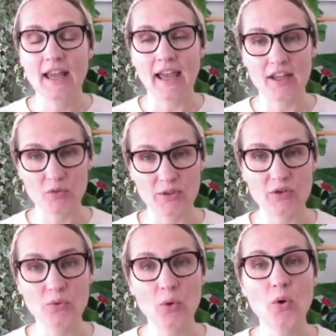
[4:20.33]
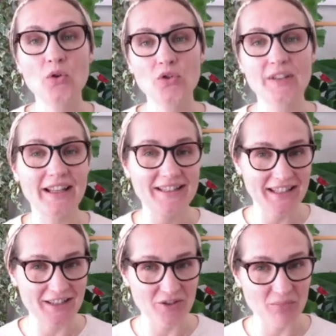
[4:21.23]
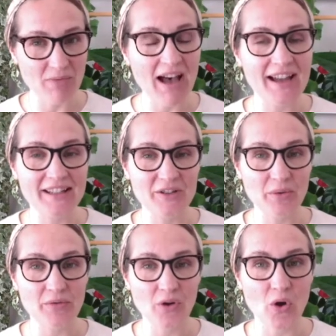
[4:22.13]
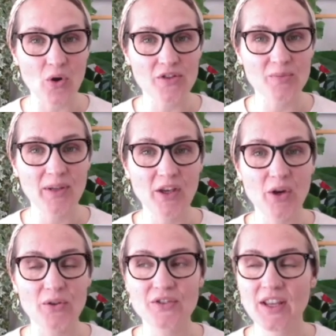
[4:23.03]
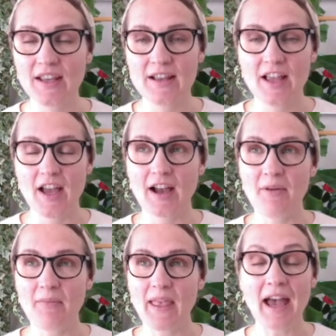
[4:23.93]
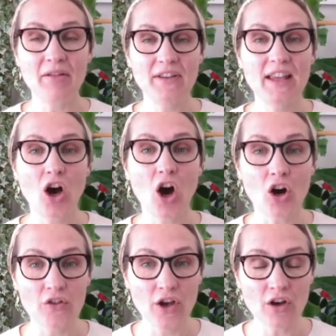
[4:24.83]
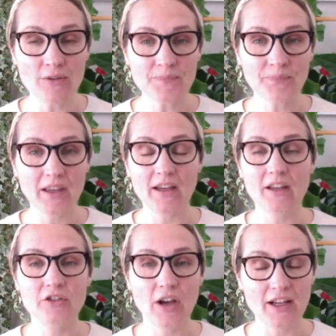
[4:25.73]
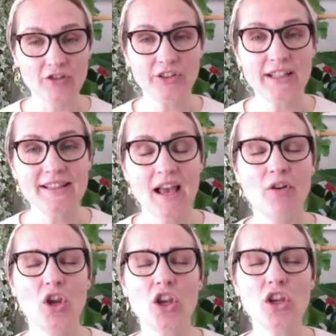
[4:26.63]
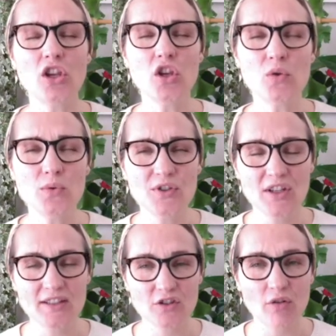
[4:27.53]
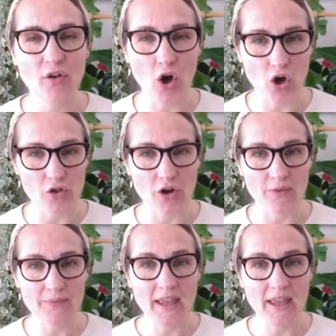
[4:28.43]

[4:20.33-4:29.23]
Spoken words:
And we do also that in the mind, of course, because having honor, the Arcturians have a huge sense of honor.